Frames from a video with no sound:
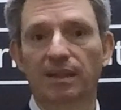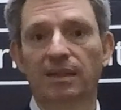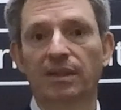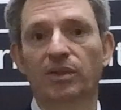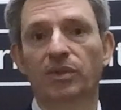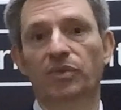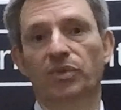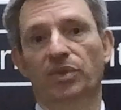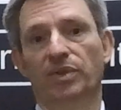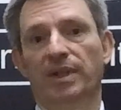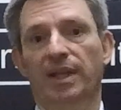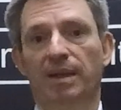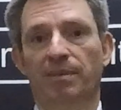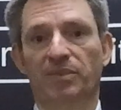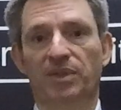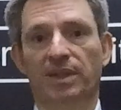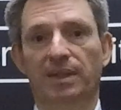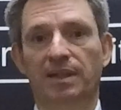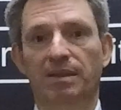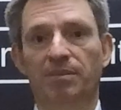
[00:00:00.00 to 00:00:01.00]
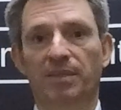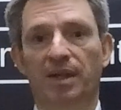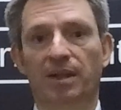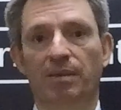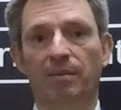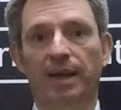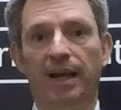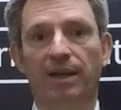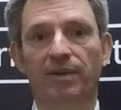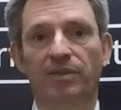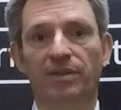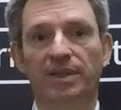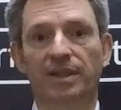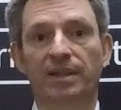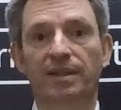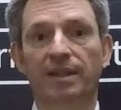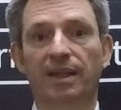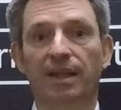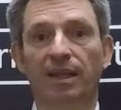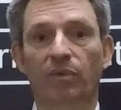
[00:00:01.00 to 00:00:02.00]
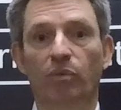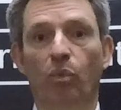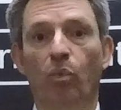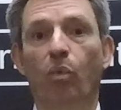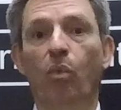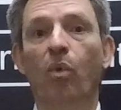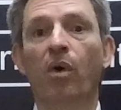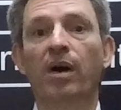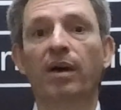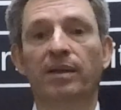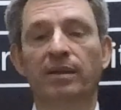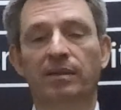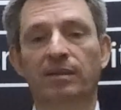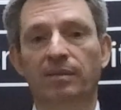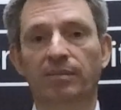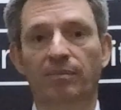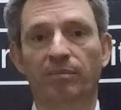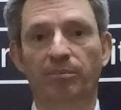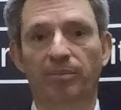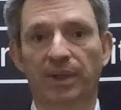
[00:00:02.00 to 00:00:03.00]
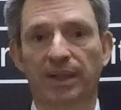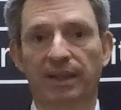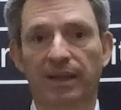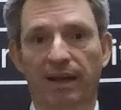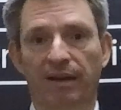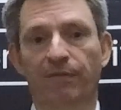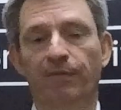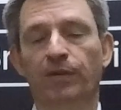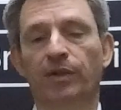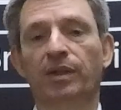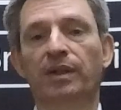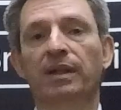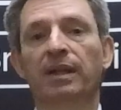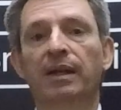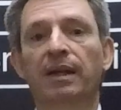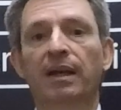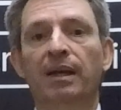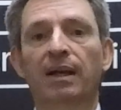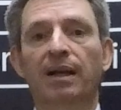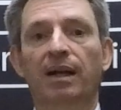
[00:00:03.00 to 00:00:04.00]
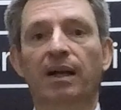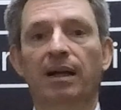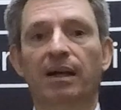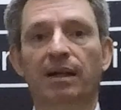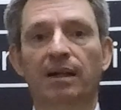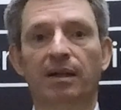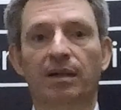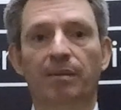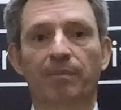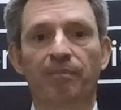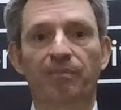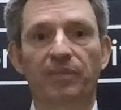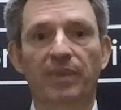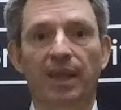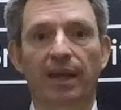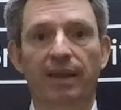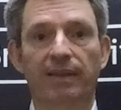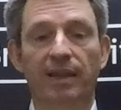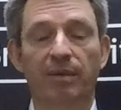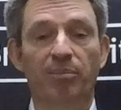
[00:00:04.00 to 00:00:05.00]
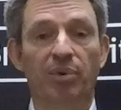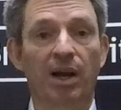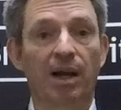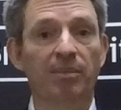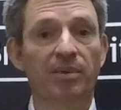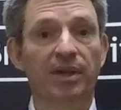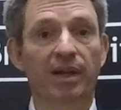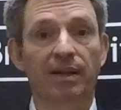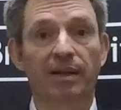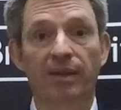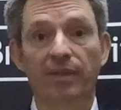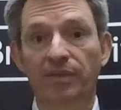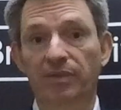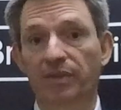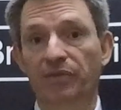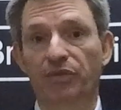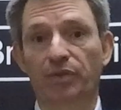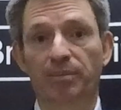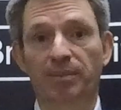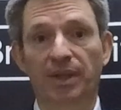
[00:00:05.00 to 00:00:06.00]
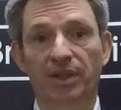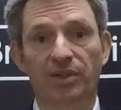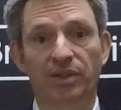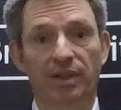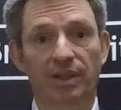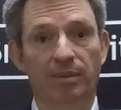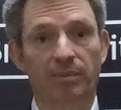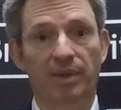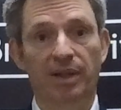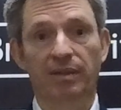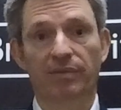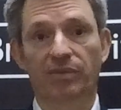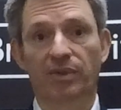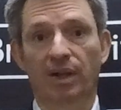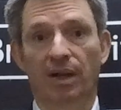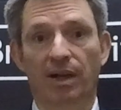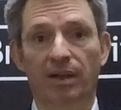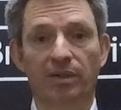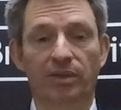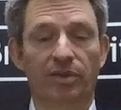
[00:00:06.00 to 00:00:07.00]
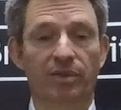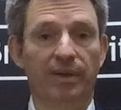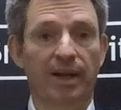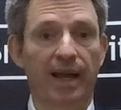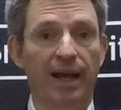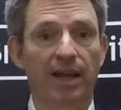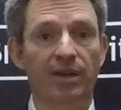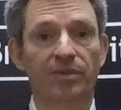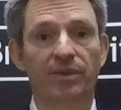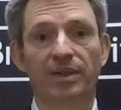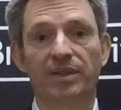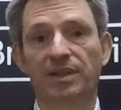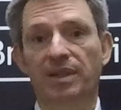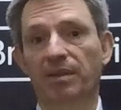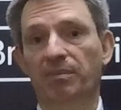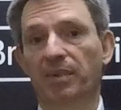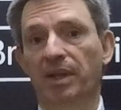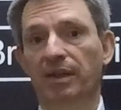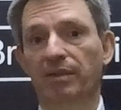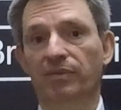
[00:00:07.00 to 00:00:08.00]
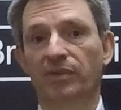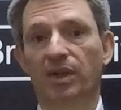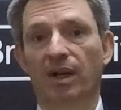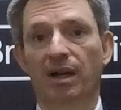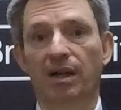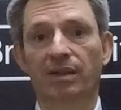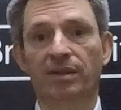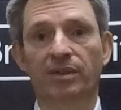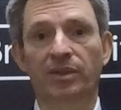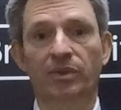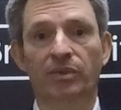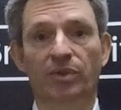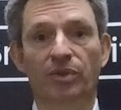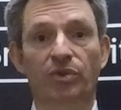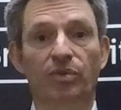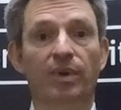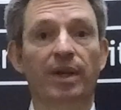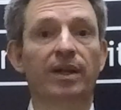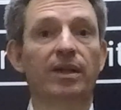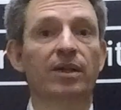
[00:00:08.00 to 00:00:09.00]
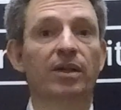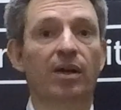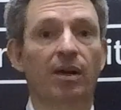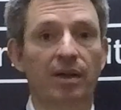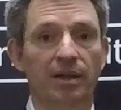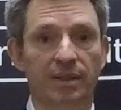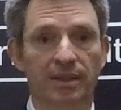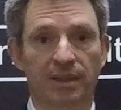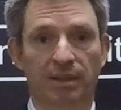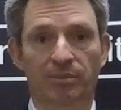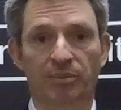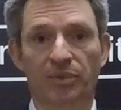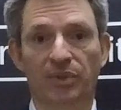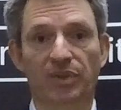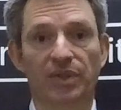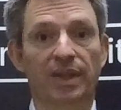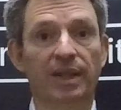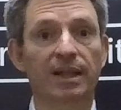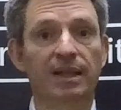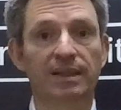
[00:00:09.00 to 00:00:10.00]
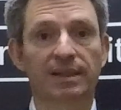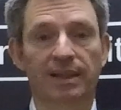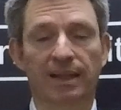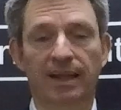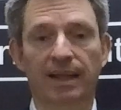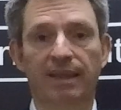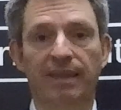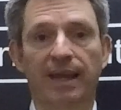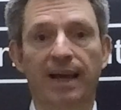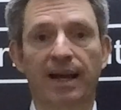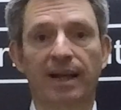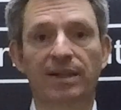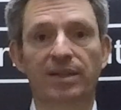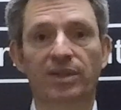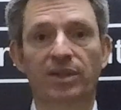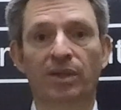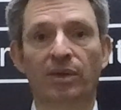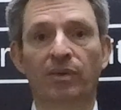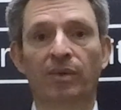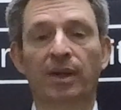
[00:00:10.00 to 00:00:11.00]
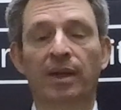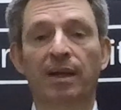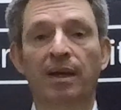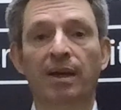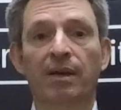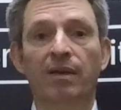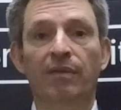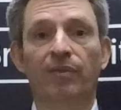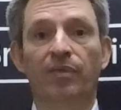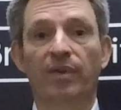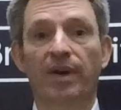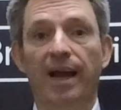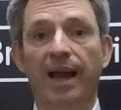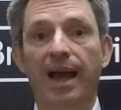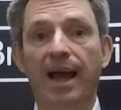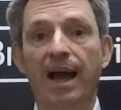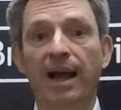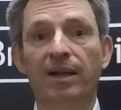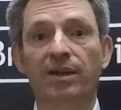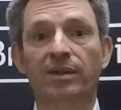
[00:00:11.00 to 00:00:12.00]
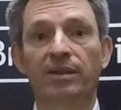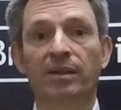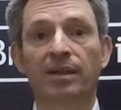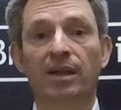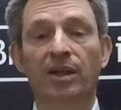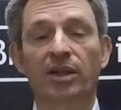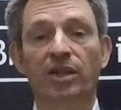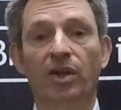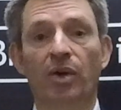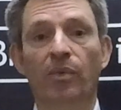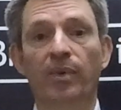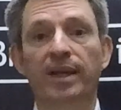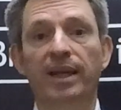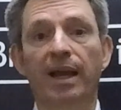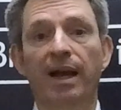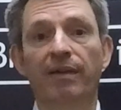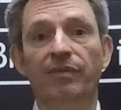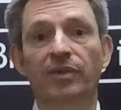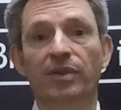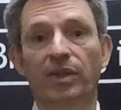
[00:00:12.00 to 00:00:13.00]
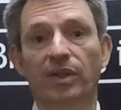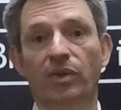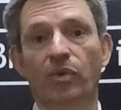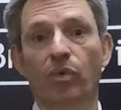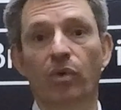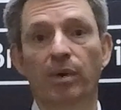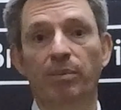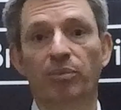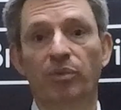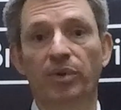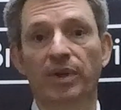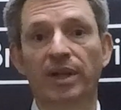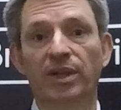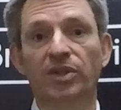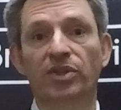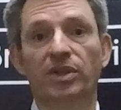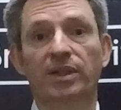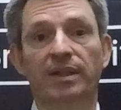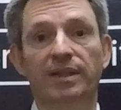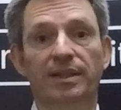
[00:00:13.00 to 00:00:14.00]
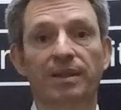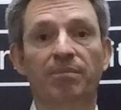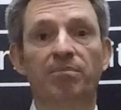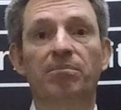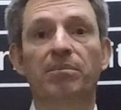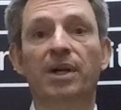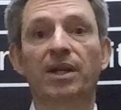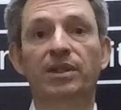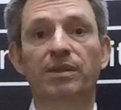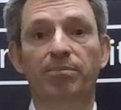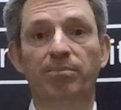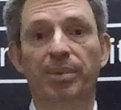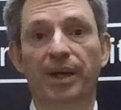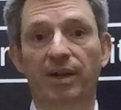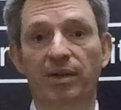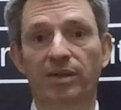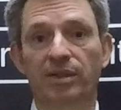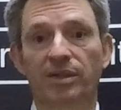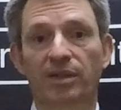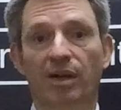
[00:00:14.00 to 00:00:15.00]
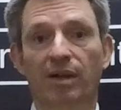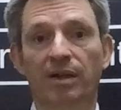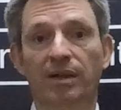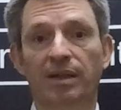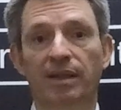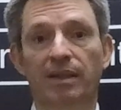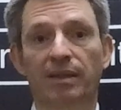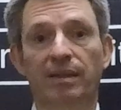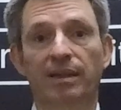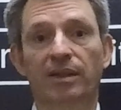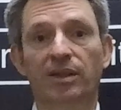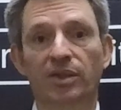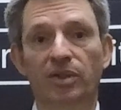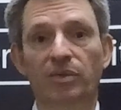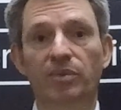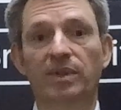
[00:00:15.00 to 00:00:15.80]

usernames and email addresses in one big effort. And they probably got other information. They may have gotten your address, they may have gotten your credit card numbers, things like that. So for a hacker, going after the corporation is a much better target than you